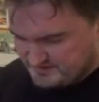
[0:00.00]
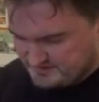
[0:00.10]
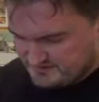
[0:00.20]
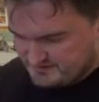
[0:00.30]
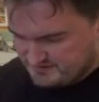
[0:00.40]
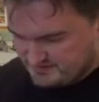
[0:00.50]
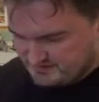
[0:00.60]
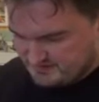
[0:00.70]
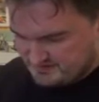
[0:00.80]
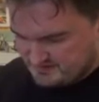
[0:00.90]
optional
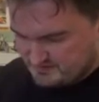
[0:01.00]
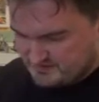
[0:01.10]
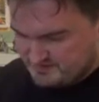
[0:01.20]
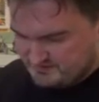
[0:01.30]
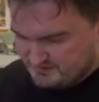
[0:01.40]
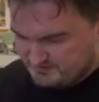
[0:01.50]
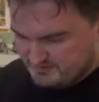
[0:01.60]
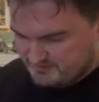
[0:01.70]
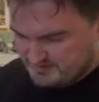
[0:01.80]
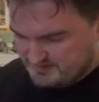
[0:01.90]
English commentary by
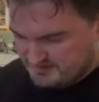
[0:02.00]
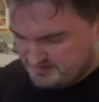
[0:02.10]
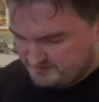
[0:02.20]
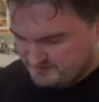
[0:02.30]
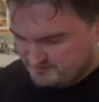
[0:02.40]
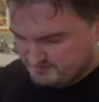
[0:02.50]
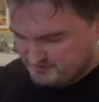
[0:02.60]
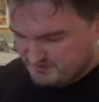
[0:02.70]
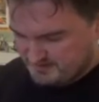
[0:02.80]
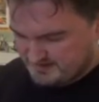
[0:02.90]
Bob Clark, interviews with
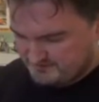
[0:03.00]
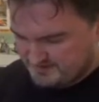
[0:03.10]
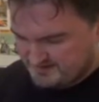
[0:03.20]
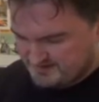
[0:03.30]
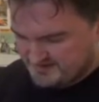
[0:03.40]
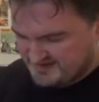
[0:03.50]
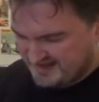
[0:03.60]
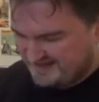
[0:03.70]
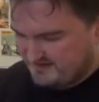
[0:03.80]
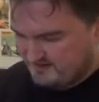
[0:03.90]
Bob Clark and Mr.
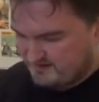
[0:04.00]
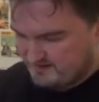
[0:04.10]
Skin.